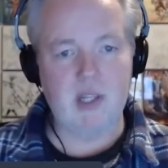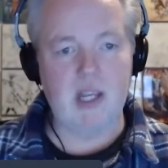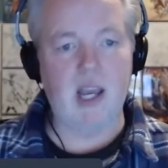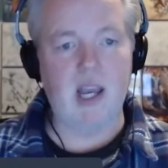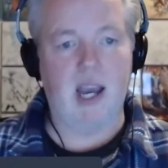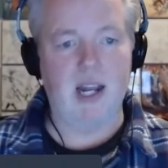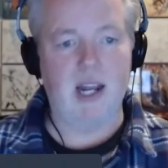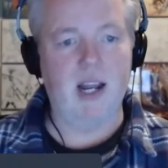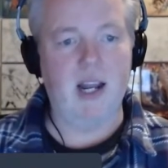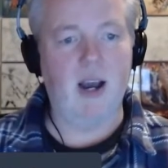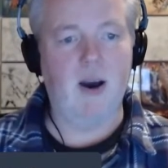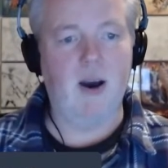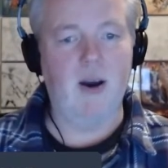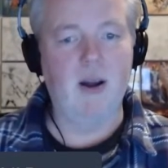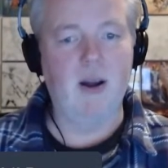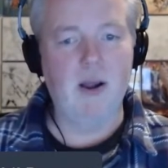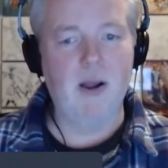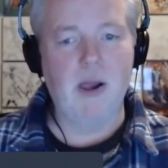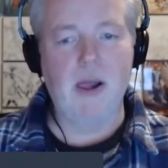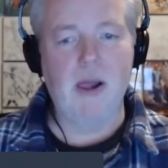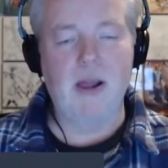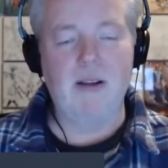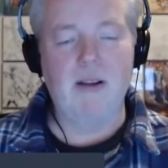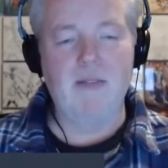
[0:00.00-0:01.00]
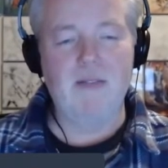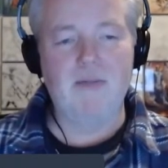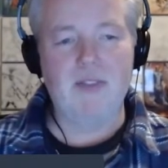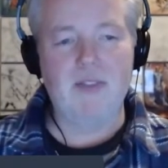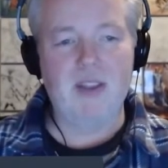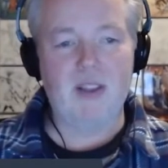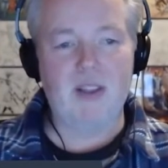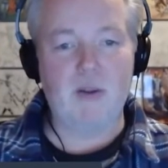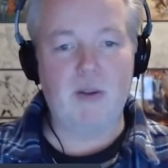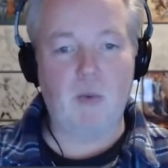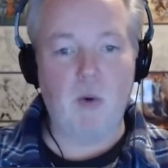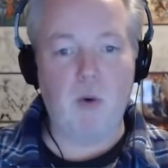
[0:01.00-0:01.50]
Yeah, I know.
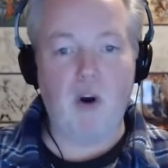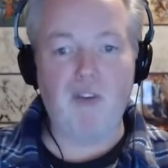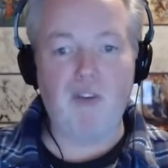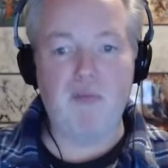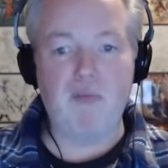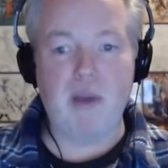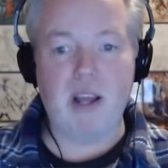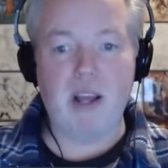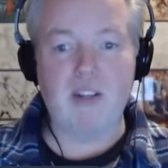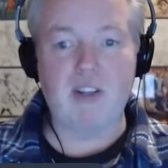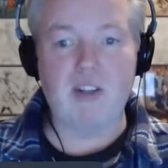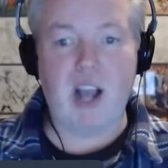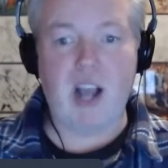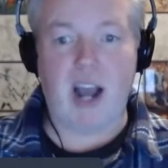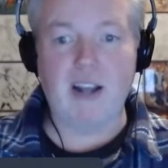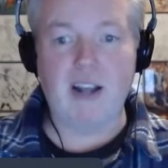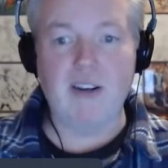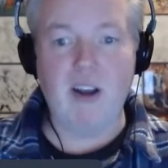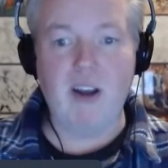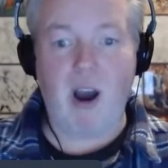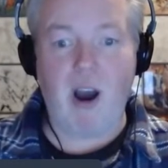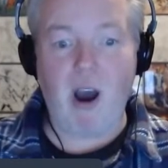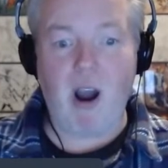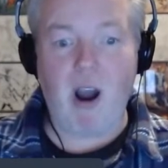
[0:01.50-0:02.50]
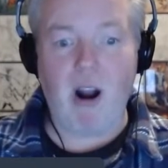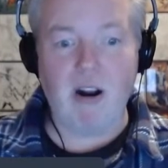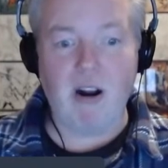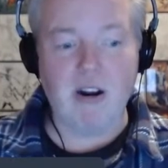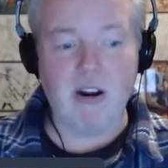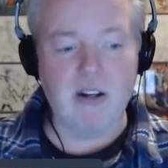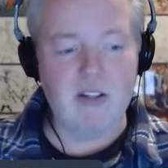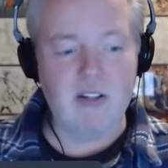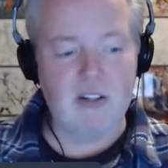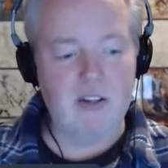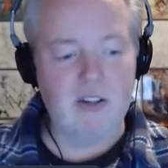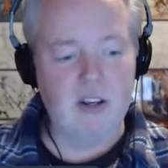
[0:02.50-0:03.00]
The Wolfman's got
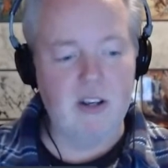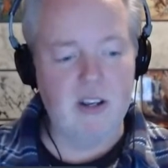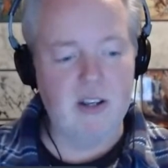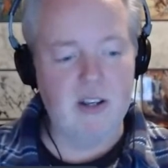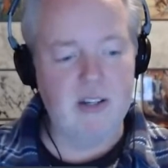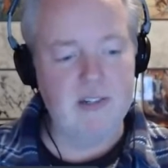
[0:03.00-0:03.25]
nards.